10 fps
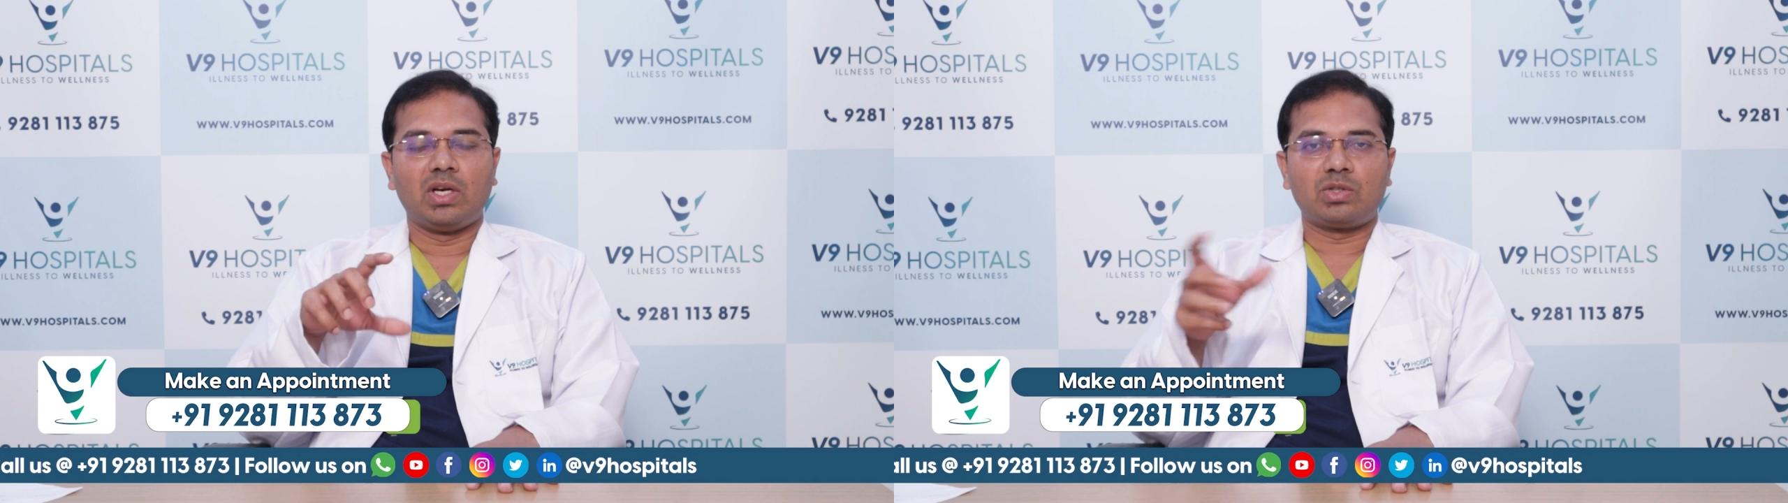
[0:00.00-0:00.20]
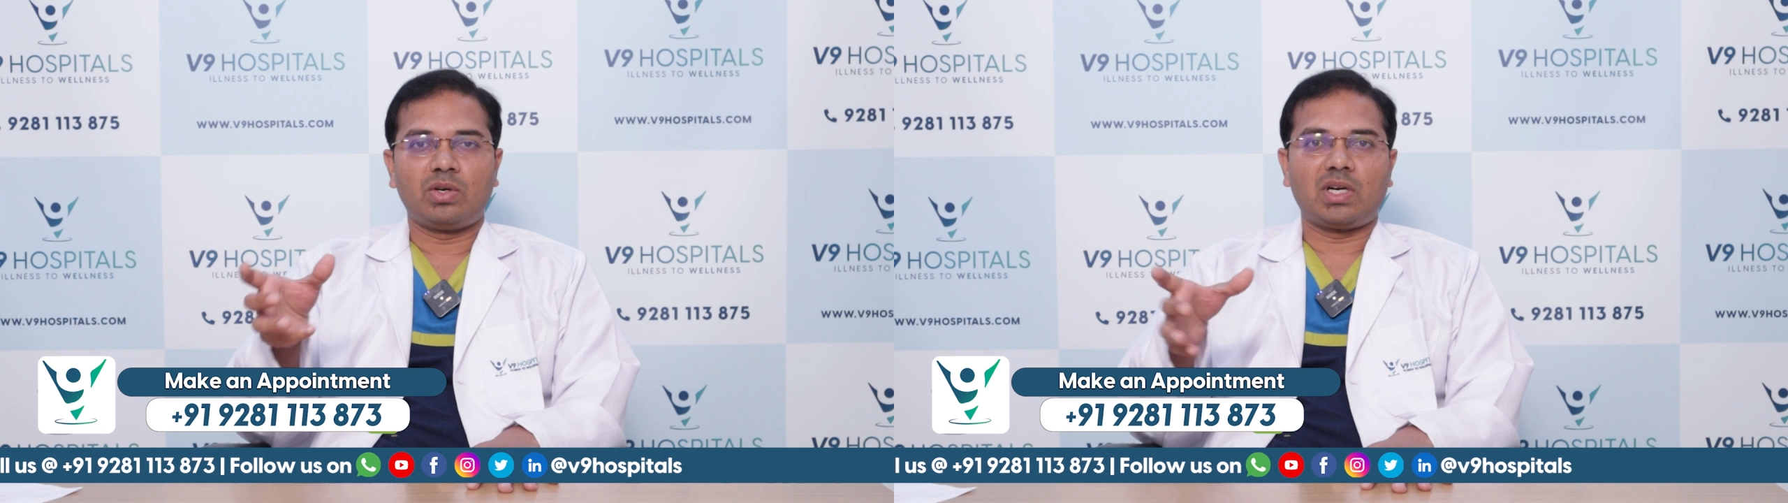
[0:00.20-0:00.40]

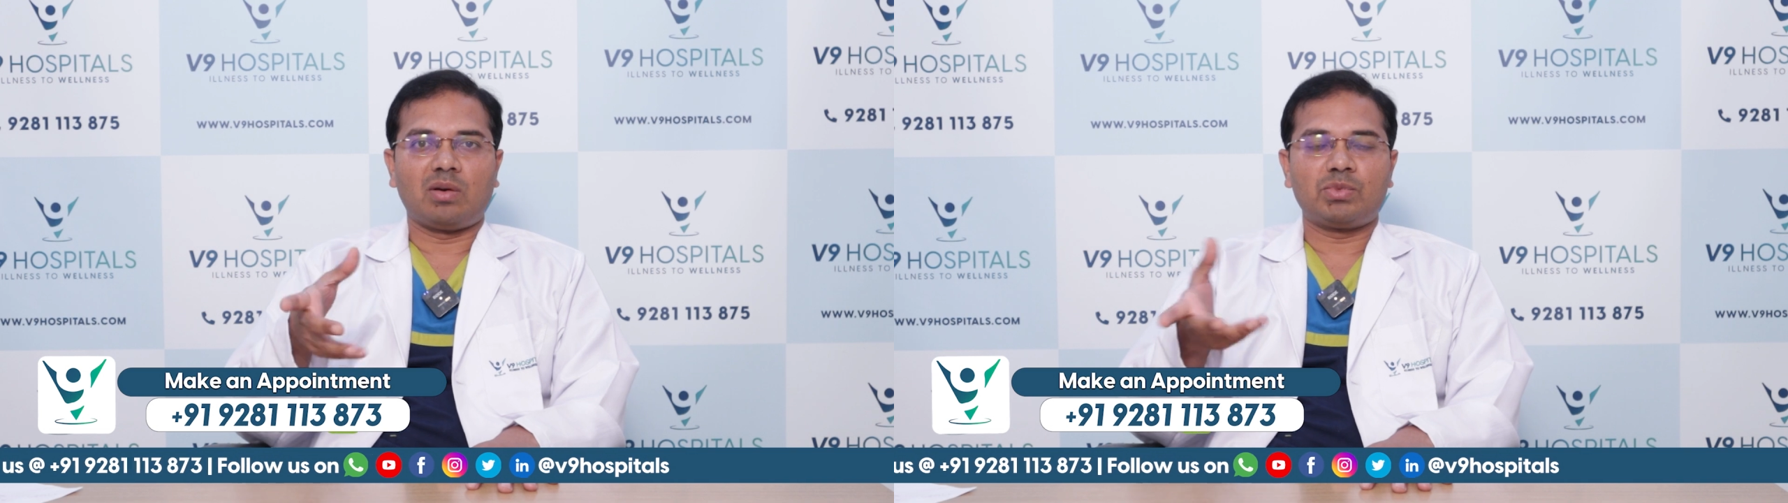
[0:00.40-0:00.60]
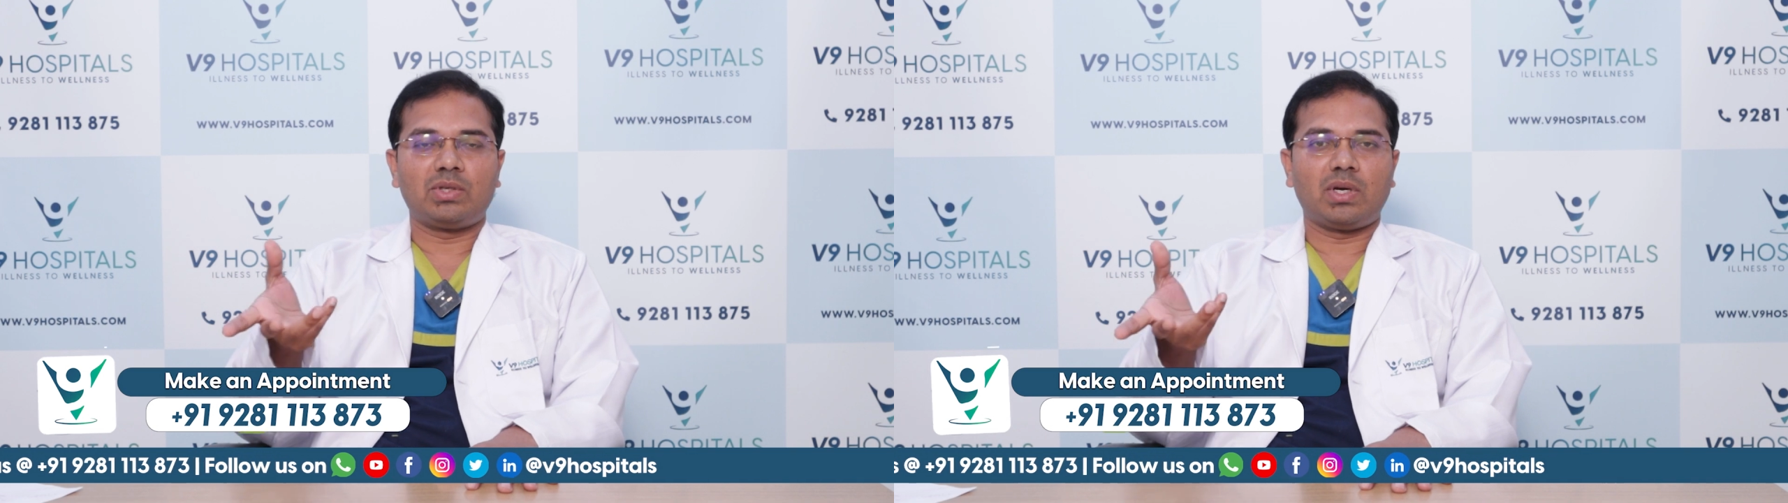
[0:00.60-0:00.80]
So it
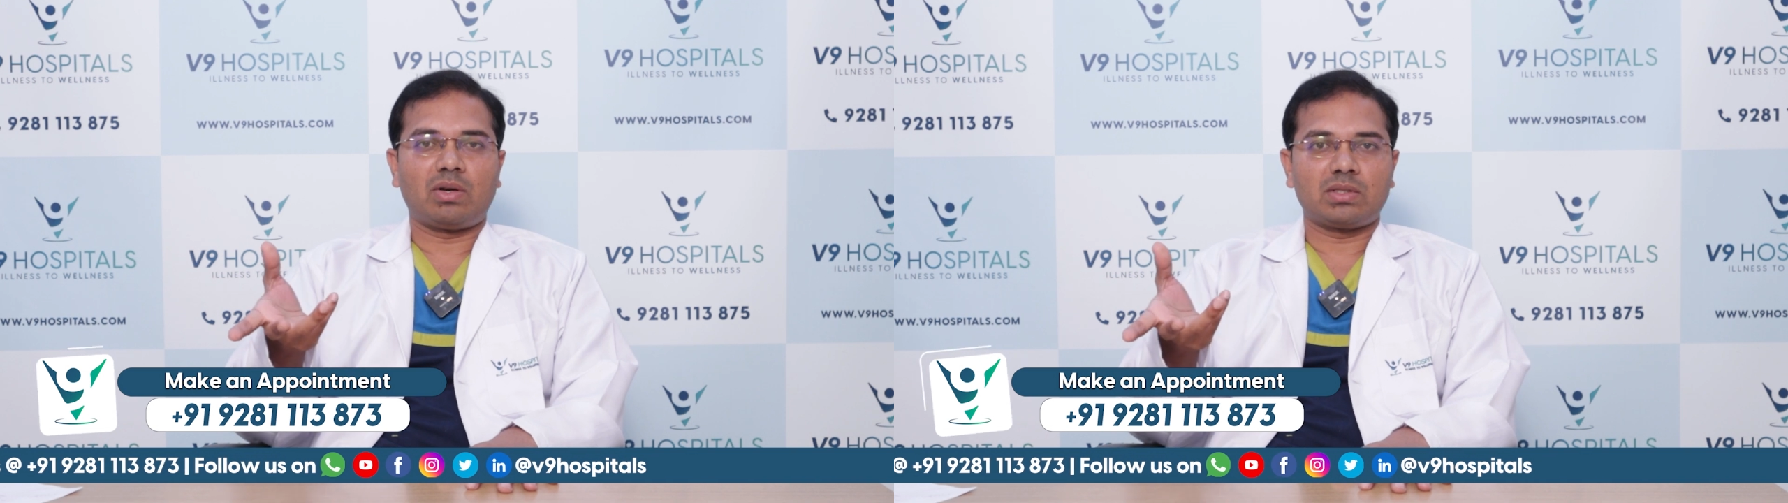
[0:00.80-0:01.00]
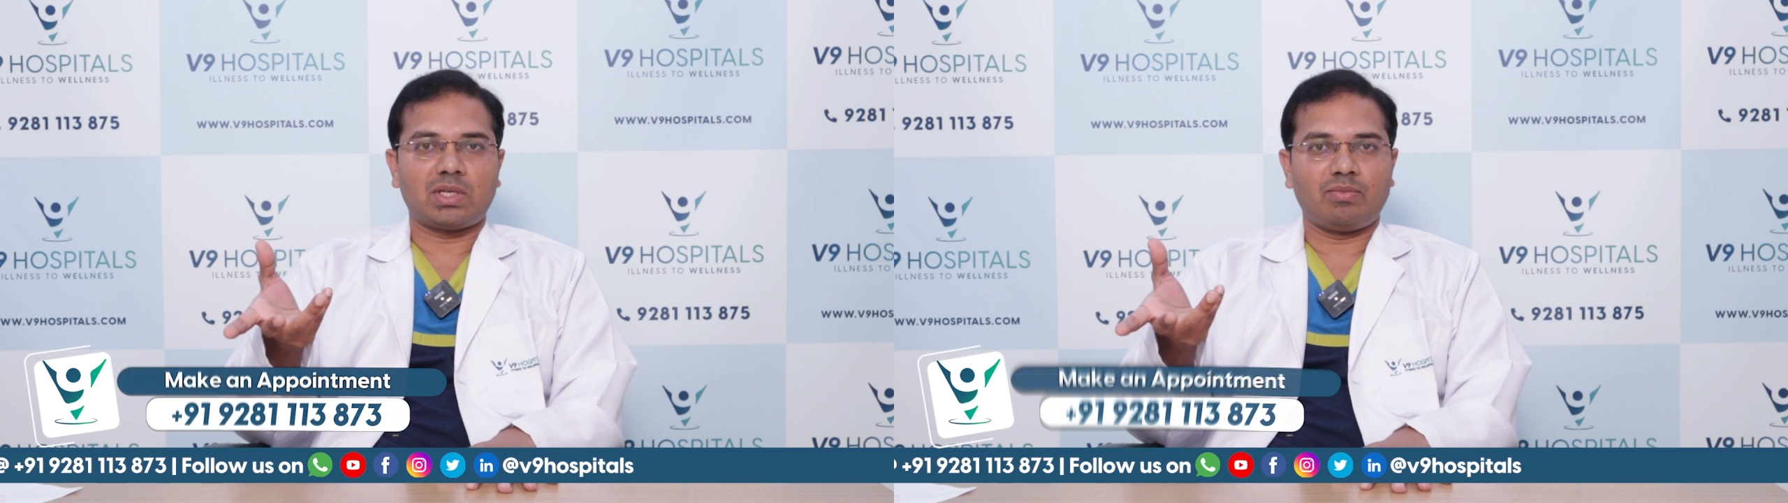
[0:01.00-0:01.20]
comes to
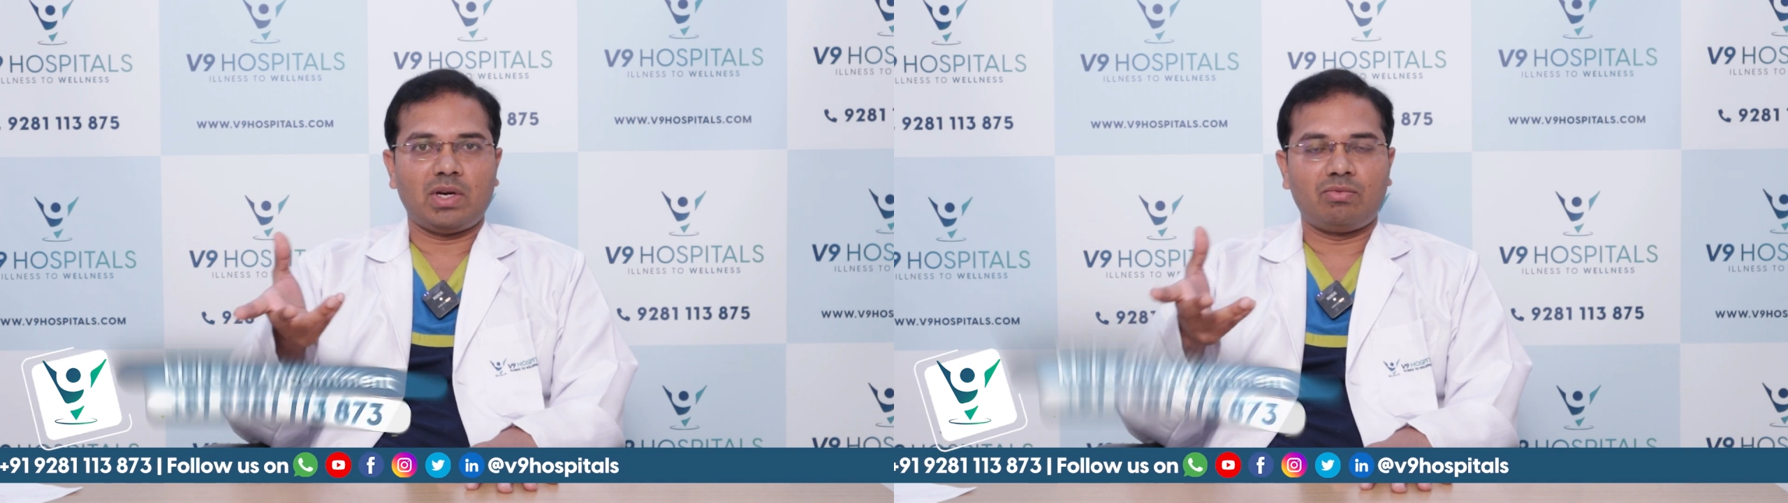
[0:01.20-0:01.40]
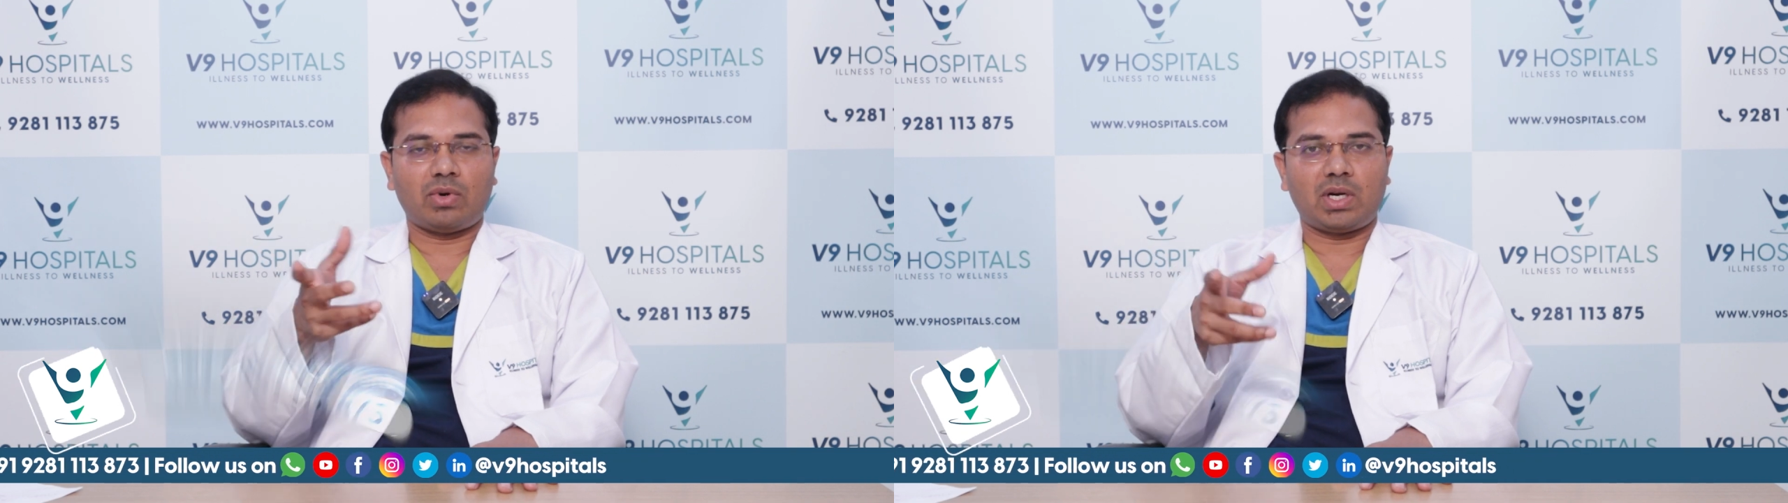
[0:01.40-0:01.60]
around
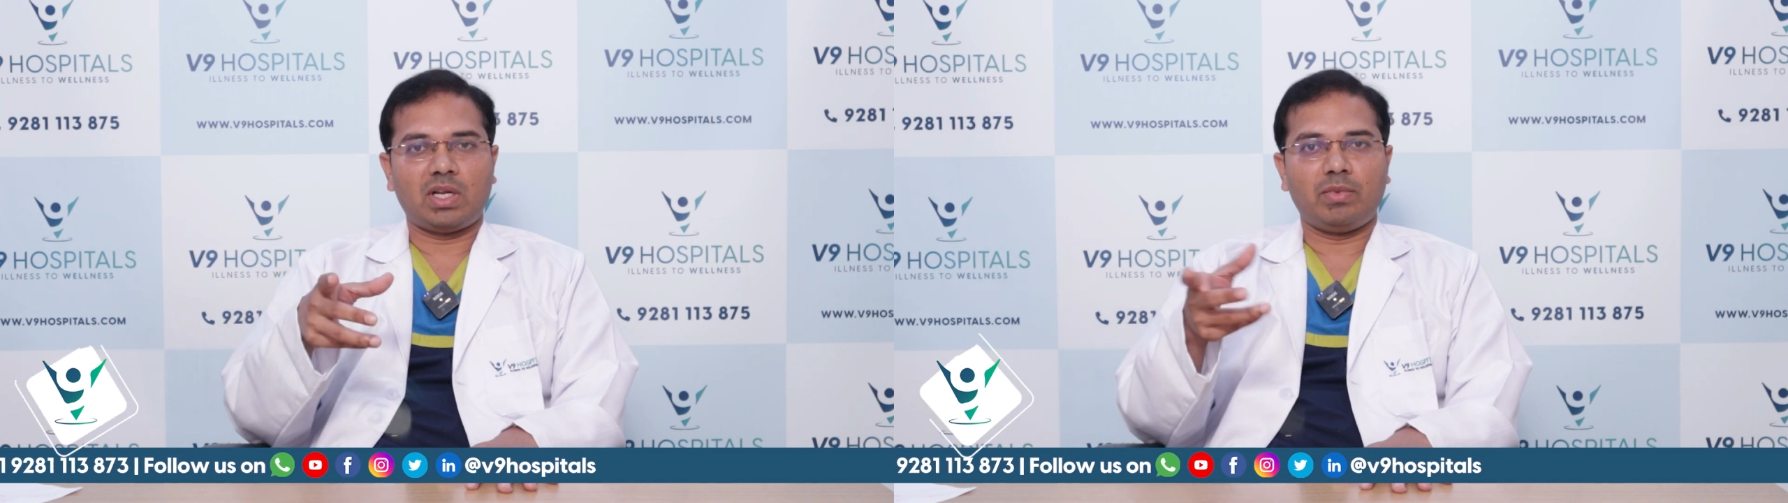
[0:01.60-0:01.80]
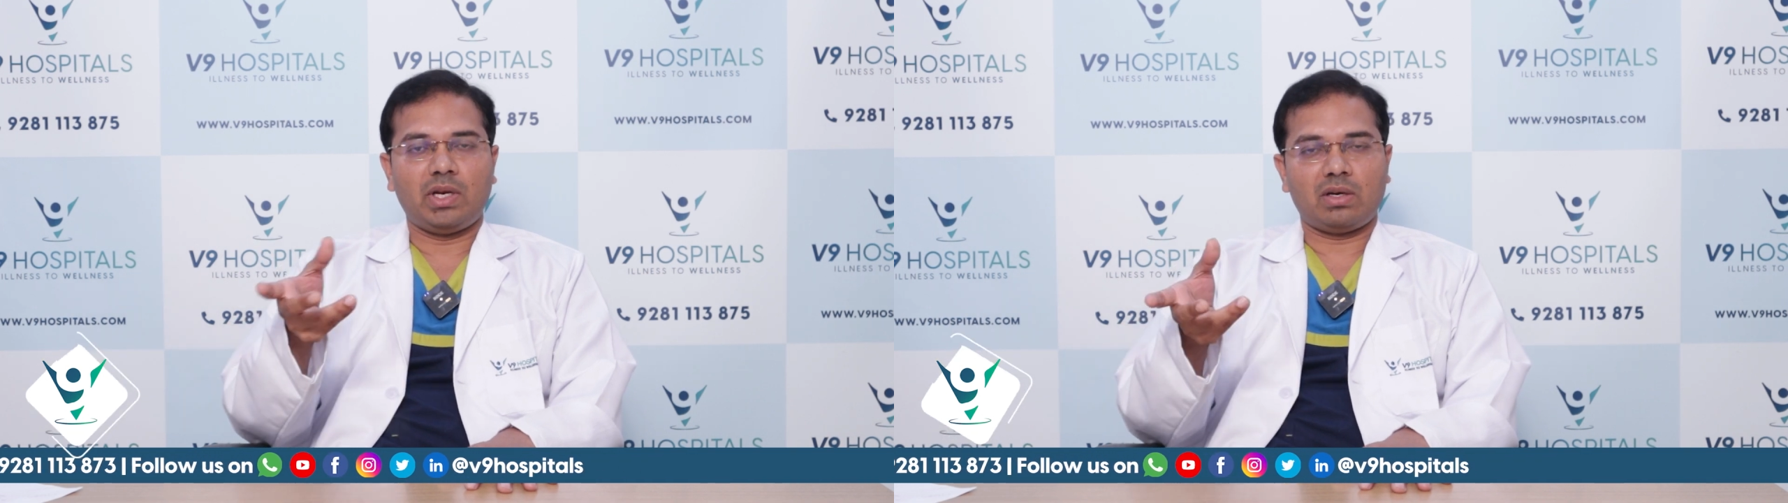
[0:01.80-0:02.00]
somewhere
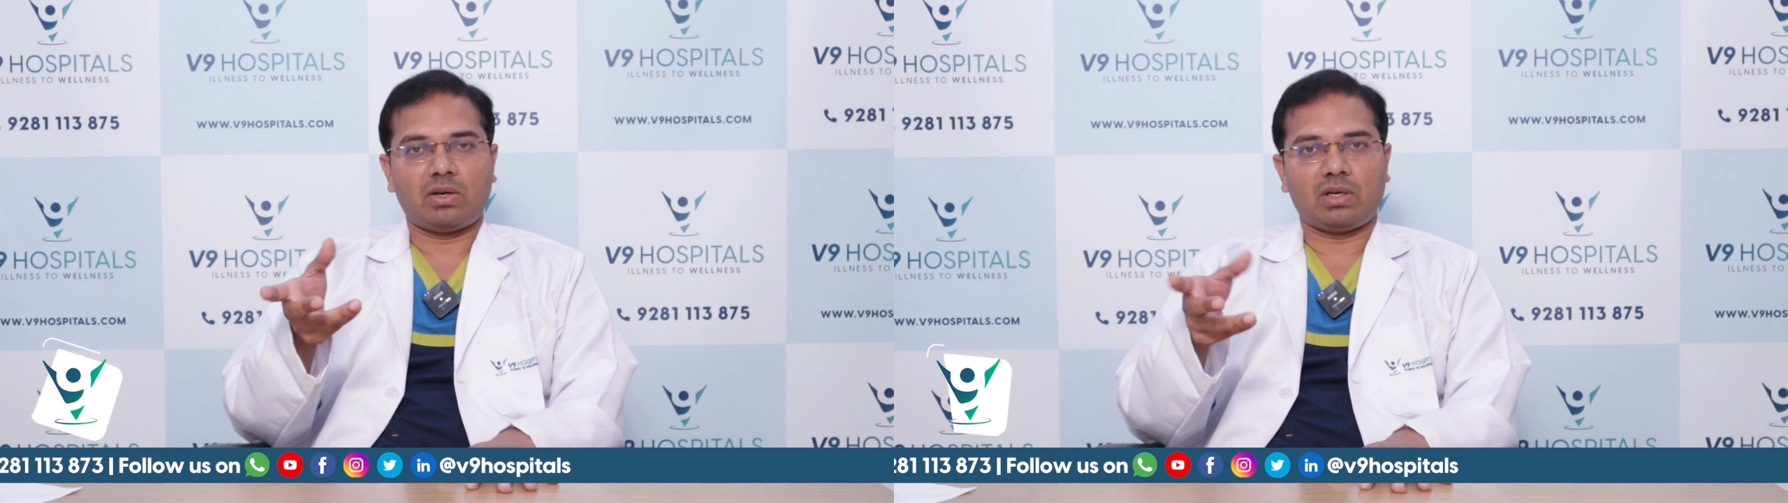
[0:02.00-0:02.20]
40 million